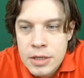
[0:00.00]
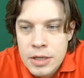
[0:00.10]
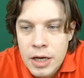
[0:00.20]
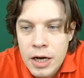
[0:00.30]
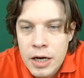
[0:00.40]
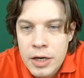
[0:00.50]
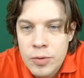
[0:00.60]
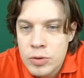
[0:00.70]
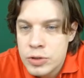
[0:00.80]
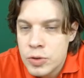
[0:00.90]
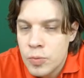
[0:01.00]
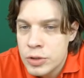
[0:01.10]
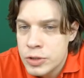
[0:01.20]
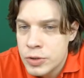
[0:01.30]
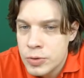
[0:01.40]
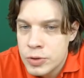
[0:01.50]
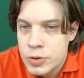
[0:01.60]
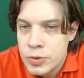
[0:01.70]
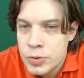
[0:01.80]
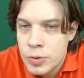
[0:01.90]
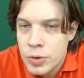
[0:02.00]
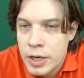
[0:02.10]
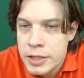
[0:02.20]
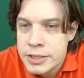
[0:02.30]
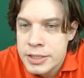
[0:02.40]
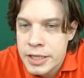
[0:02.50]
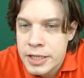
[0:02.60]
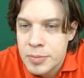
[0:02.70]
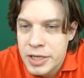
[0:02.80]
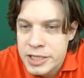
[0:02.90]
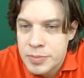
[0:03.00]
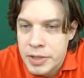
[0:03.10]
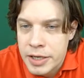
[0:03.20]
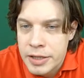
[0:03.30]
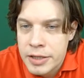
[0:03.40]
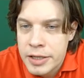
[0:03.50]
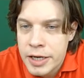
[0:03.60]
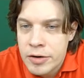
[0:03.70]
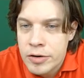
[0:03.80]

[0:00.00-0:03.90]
I also want you to understand the black's plan. They are